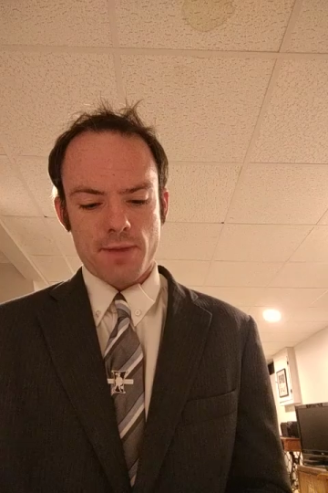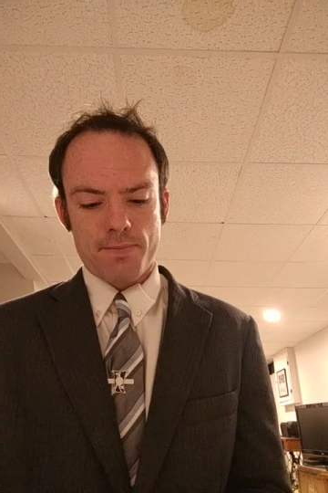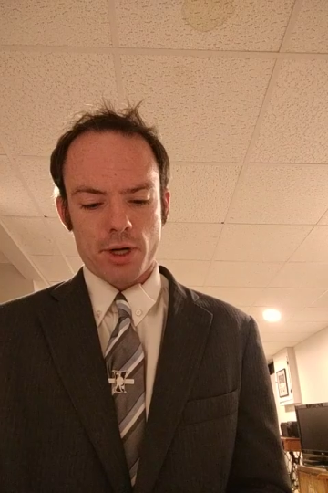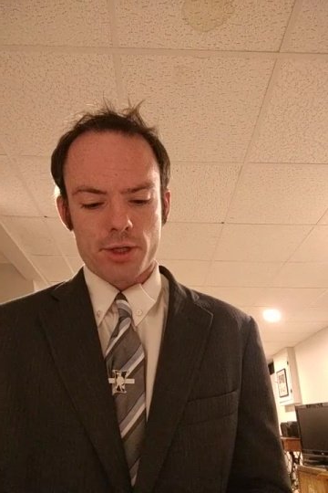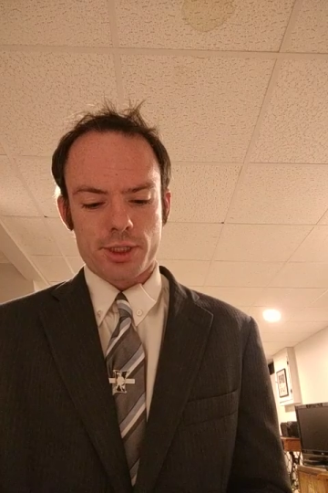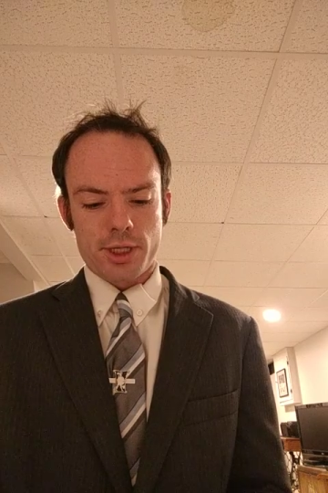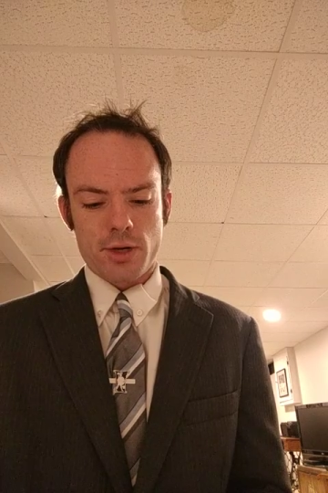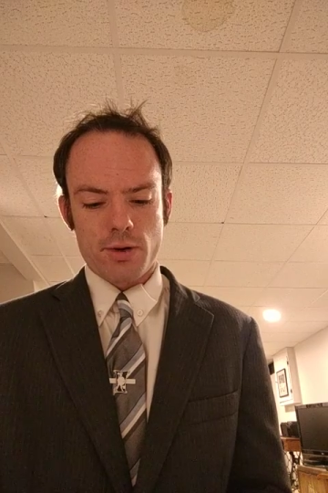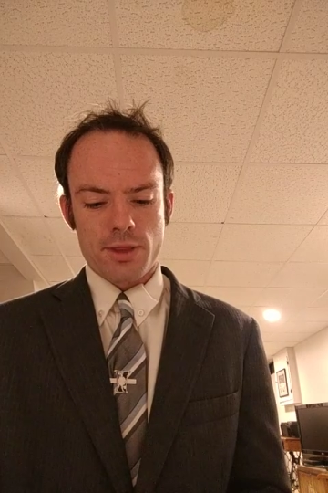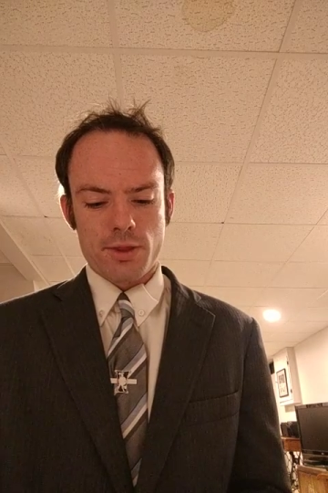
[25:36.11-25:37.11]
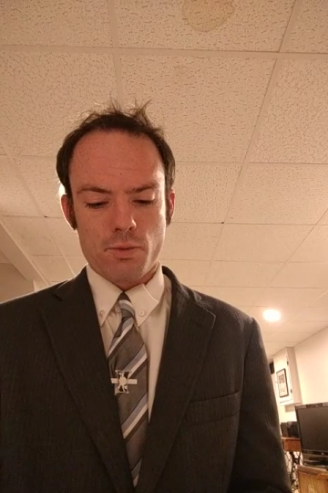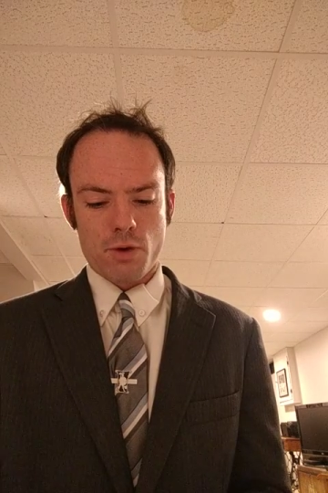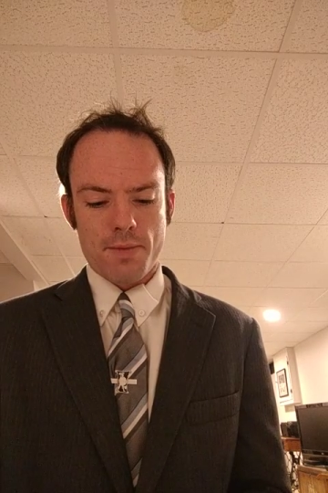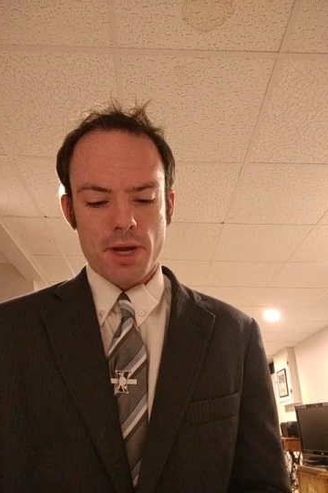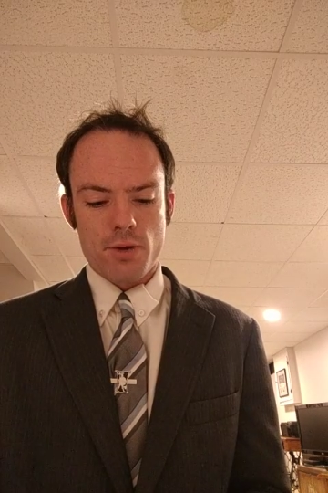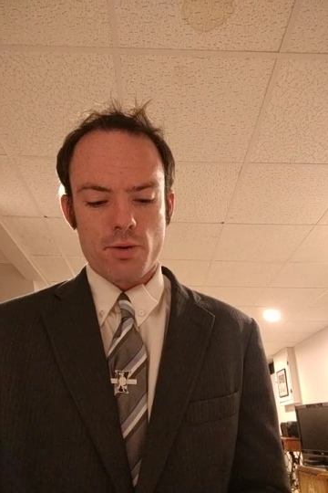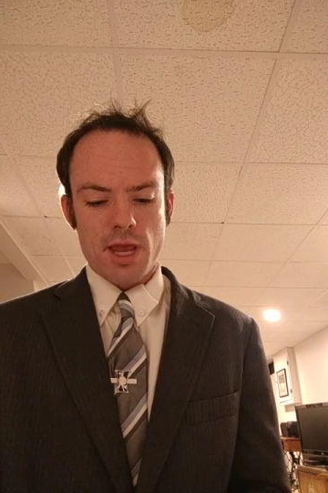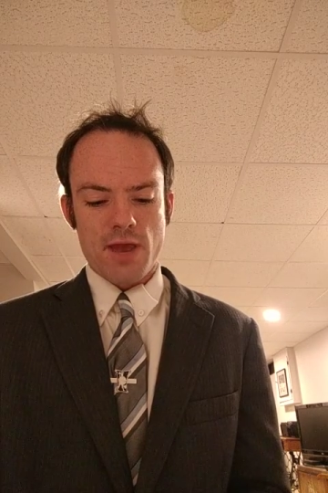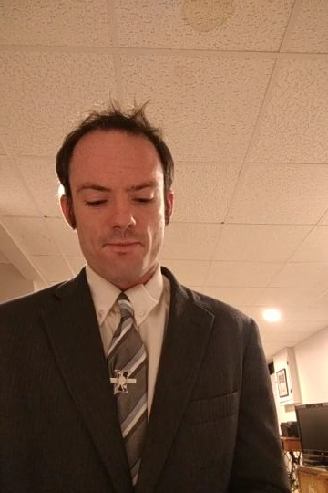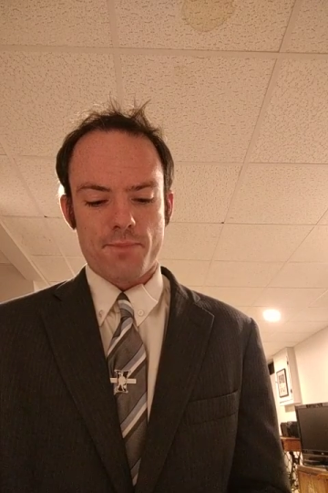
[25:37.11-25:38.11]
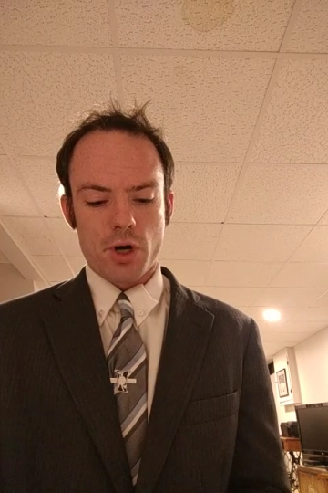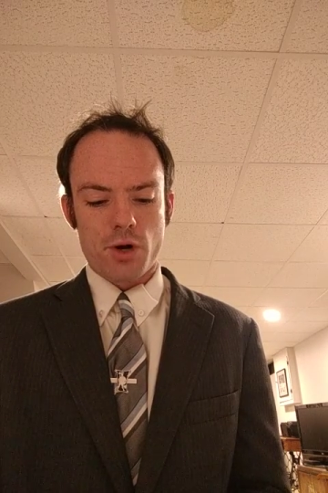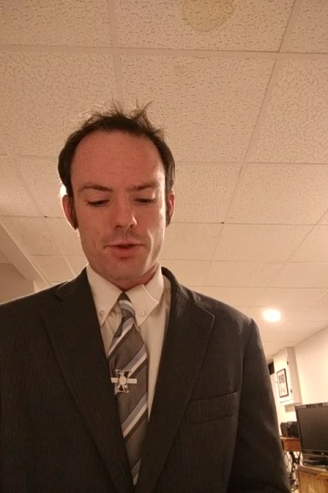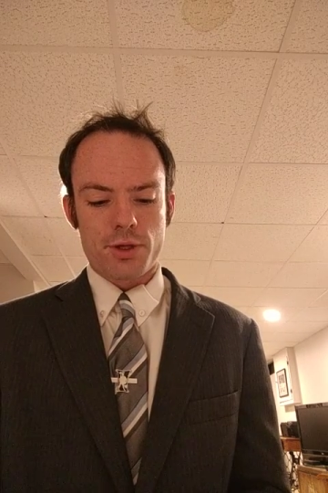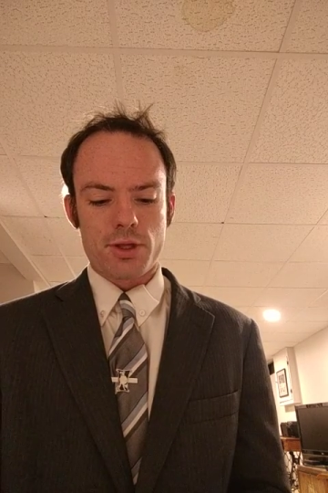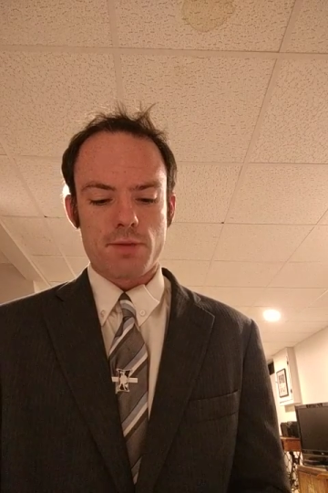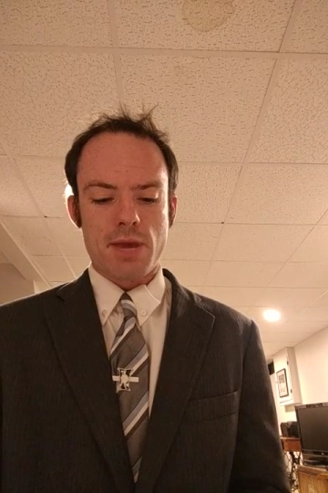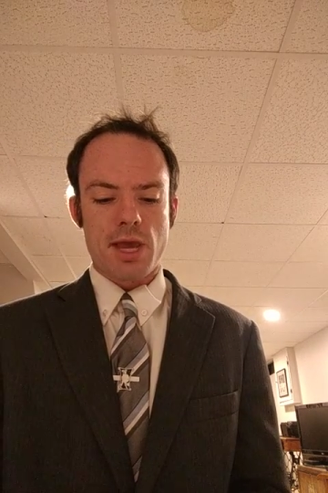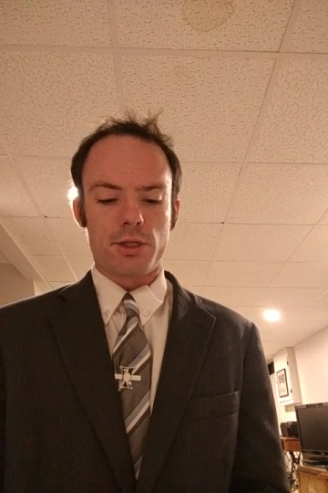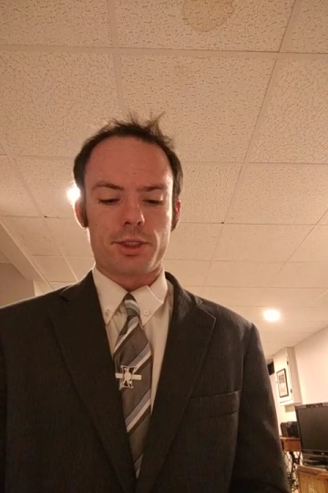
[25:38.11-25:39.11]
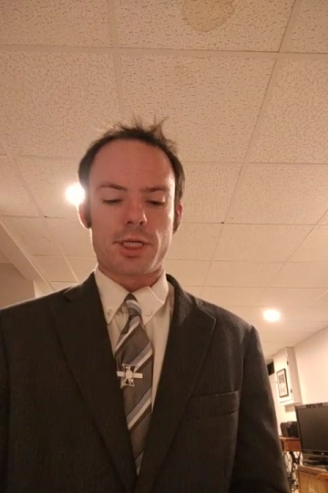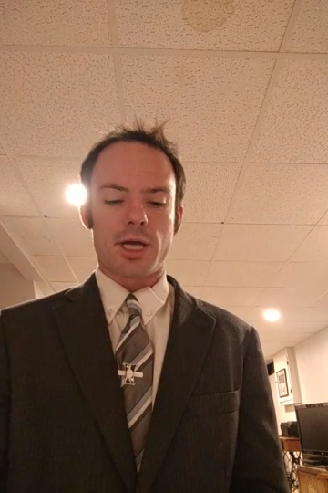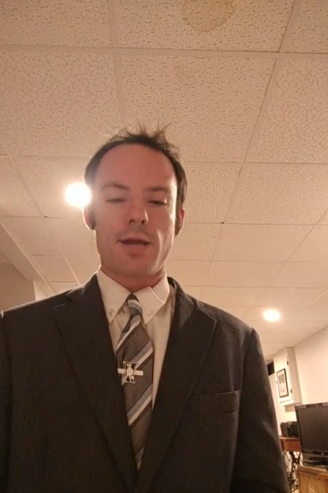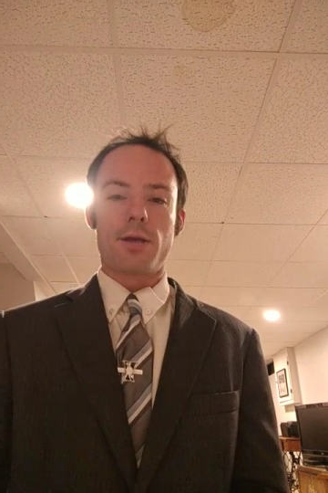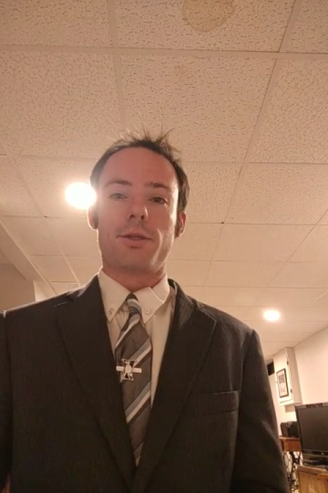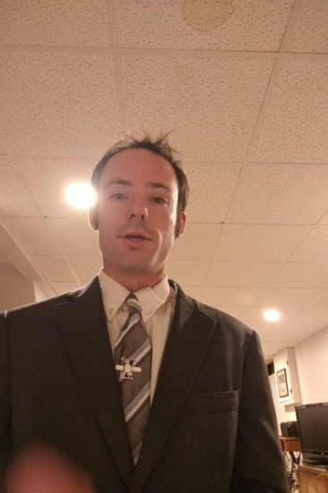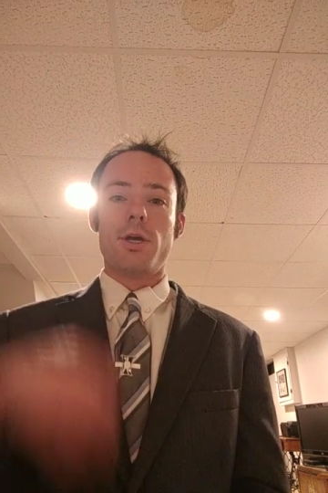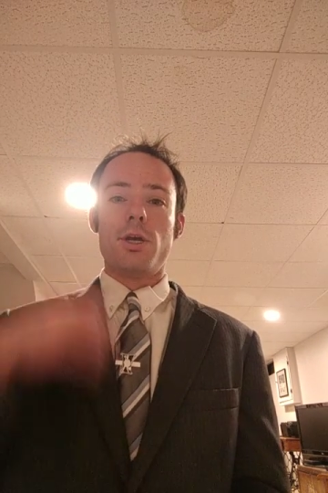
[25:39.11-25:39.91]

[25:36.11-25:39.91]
he persecuted the woman who gave birth to the male child.